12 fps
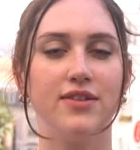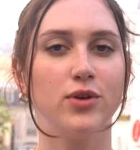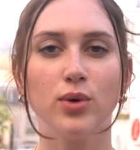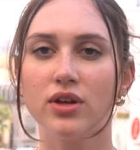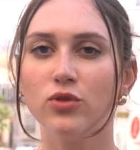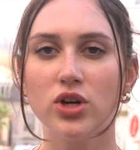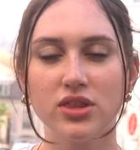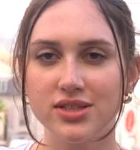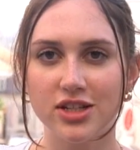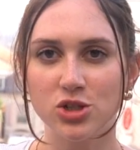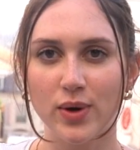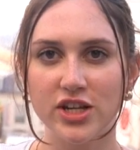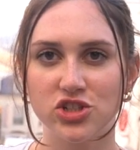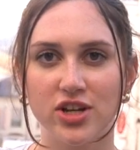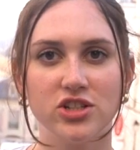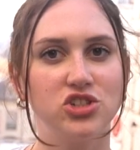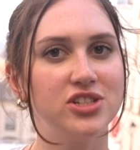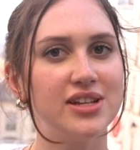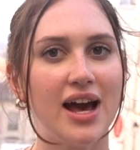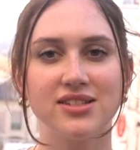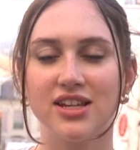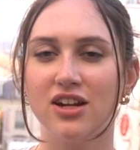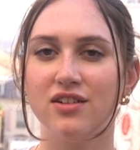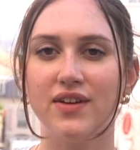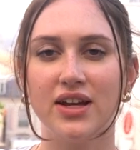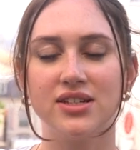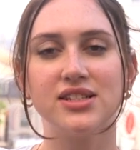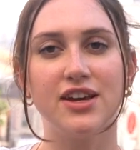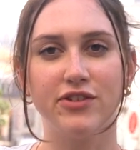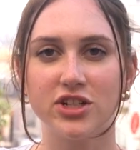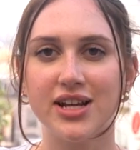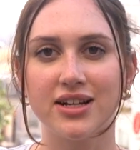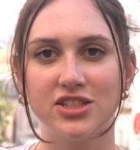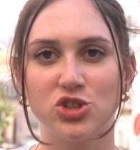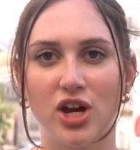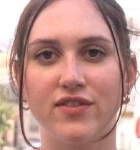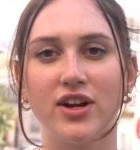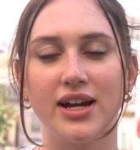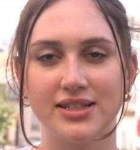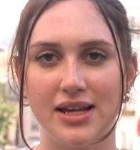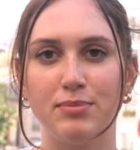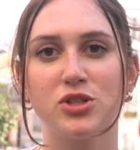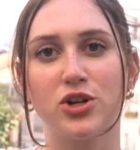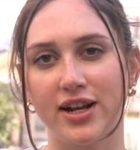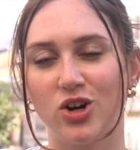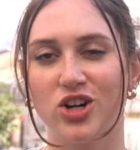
If you want to avoid this situation, just ask in advance if your taxi driver accepts credit